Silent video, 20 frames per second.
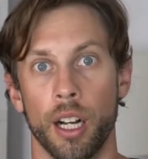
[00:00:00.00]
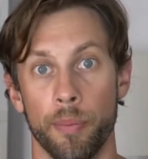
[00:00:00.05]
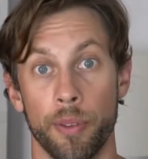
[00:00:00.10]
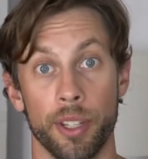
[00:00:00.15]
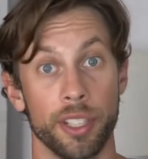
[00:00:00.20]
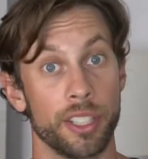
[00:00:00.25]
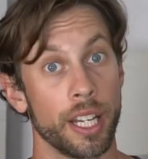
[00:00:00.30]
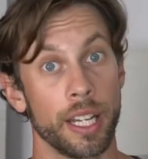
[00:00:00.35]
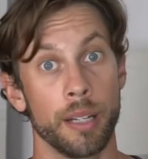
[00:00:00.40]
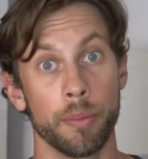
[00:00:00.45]

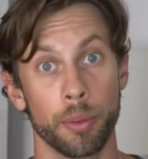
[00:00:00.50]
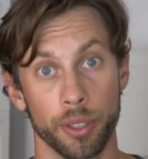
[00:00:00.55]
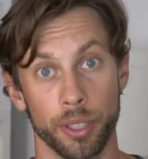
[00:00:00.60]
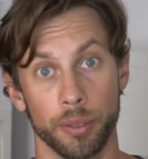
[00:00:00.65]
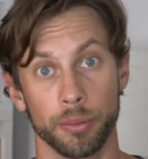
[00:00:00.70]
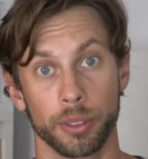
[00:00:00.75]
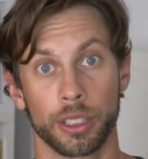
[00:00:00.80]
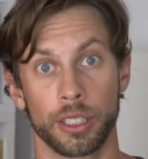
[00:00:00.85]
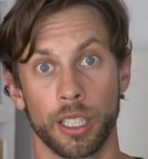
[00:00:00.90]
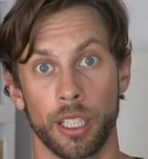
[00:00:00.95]
the table
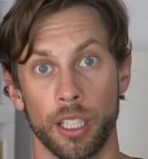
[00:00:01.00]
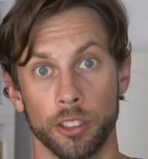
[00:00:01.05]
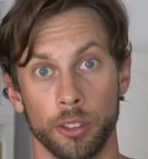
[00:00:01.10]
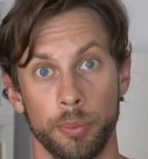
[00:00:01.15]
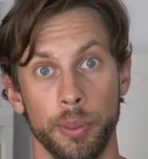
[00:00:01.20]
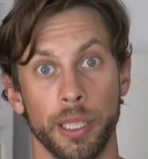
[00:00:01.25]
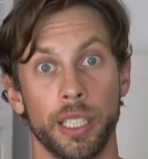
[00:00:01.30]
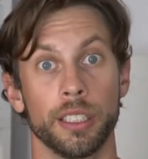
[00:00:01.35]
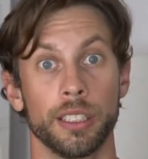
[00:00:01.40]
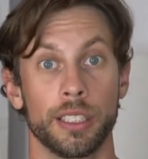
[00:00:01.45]
themselves,
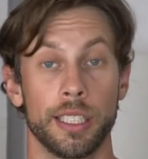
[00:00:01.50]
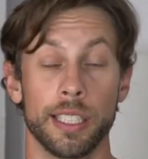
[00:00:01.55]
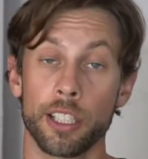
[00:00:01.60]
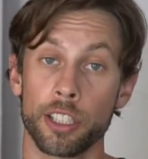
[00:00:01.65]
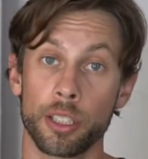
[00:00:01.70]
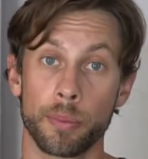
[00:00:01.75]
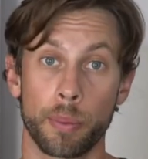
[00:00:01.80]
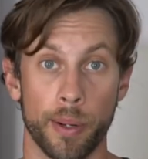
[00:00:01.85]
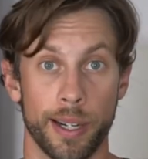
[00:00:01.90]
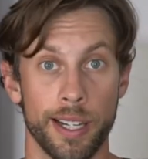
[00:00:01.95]
because they're
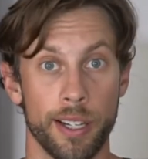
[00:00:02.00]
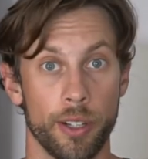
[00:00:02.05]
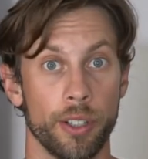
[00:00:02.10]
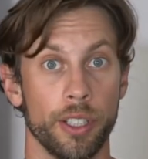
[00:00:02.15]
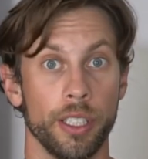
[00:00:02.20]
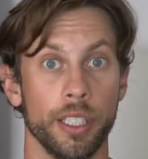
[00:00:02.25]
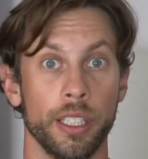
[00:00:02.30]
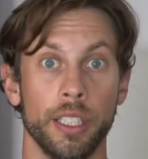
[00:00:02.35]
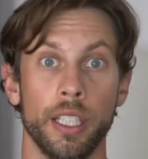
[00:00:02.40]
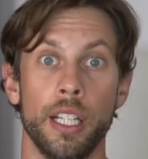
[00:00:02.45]
the
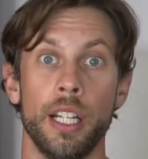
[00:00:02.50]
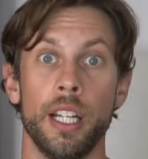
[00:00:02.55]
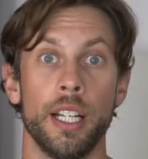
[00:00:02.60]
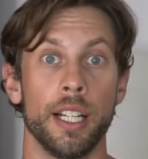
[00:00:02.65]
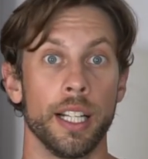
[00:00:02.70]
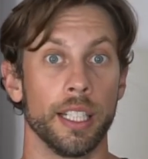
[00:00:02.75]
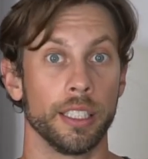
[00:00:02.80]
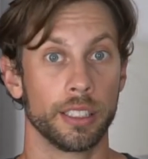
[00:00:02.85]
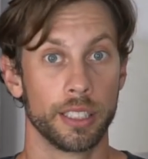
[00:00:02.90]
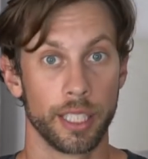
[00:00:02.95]
priority.
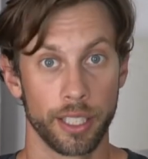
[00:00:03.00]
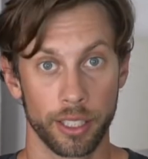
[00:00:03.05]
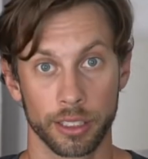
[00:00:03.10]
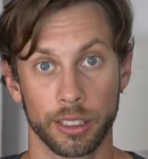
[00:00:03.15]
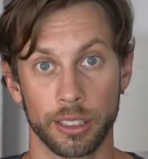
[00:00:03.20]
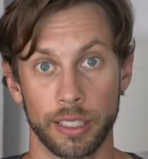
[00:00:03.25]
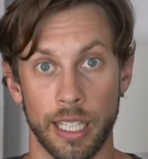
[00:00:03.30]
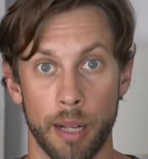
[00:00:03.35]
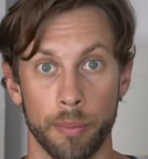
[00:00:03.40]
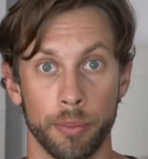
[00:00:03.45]
It's their
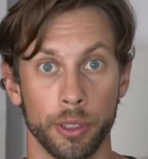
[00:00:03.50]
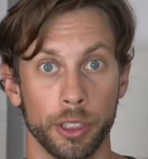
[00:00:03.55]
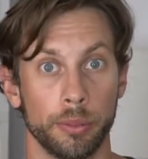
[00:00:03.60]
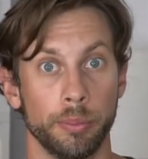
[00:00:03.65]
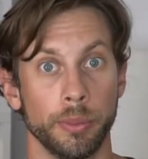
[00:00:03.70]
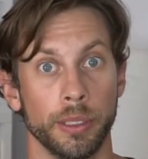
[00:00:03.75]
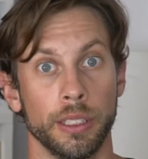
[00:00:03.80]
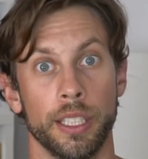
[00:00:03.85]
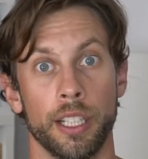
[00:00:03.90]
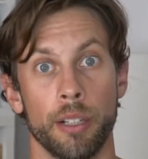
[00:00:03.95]

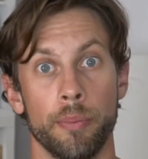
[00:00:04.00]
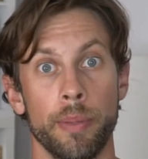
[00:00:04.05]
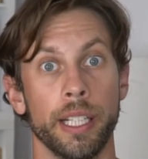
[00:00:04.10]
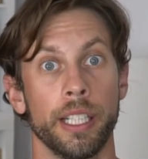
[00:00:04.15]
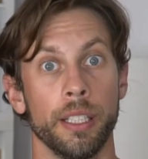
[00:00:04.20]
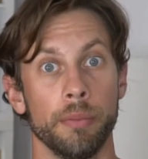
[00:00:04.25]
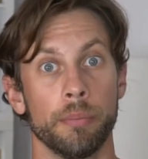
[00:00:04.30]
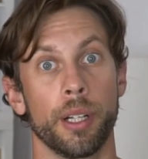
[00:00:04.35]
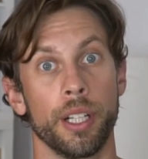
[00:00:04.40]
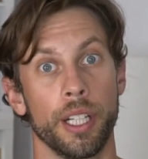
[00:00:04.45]
establishment. They're
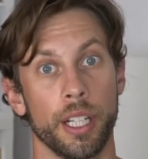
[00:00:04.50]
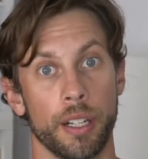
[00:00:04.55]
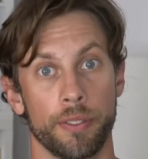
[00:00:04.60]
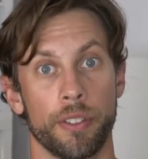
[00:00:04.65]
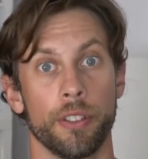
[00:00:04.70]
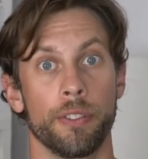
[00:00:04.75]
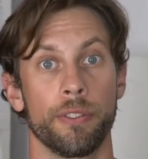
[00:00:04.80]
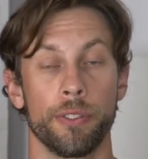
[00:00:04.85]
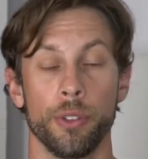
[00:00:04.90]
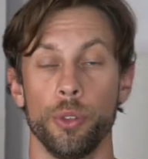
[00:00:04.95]
making money off
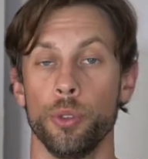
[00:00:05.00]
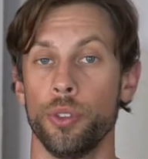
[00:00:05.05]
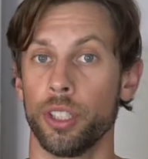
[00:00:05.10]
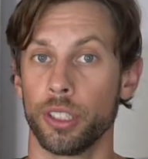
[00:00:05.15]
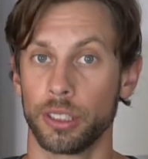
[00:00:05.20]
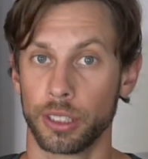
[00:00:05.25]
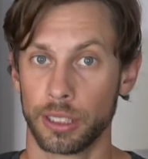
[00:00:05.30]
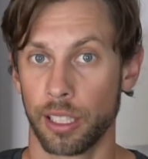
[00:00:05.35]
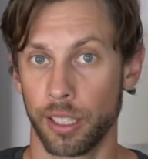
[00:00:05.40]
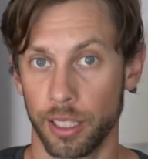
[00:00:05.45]
the food they're
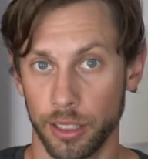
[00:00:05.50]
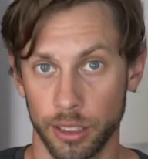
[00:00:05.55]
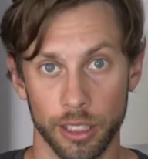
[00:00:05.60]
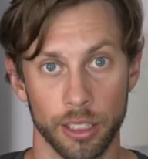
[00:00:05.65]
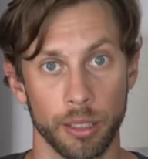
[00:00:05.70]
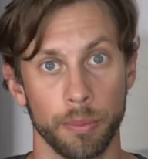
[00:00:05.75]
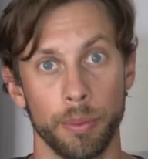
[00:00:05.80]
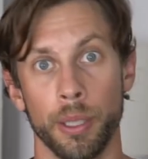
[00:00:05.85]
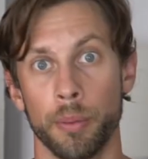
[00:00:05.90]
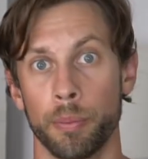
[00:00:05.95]
selling to
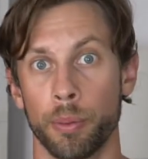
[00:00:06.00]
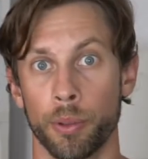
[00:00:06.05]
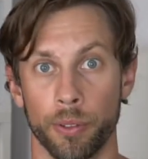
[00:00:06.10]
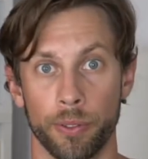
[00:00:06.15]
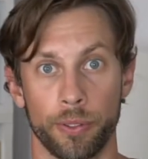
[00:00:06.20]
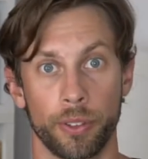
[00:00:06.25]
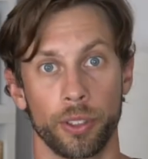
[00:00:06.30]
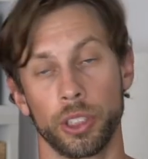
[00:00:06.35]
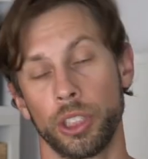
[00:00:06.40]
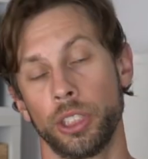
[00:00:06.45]
the
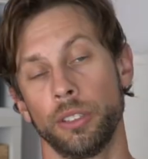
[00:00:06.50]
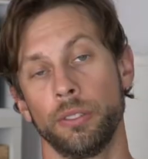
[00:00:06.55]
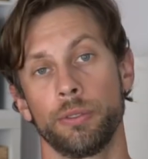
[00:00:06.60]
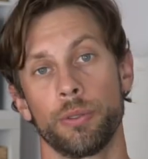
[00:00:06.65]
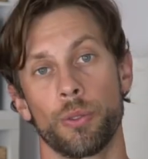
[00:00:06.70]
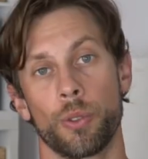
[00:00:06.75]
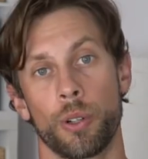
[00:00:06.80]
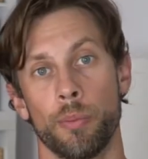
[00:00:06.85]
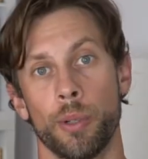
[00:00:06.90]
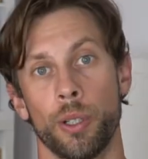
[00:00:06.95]
people first and
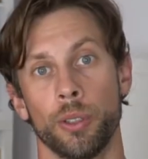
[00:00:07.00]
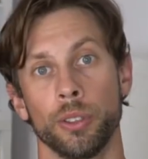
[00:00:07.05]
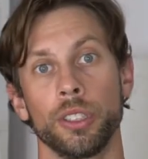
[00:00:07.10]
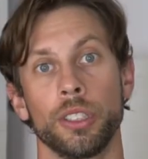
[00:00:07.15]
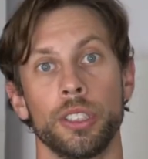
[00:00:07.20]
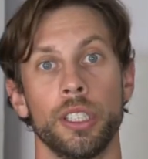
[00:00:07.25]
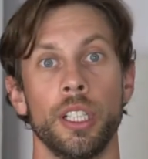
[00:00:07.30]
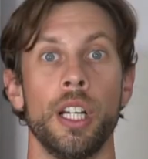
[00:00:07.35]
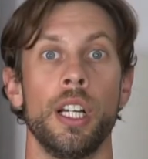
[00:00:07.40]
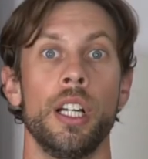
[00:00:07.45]

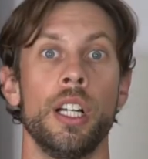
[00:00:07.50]
foremost.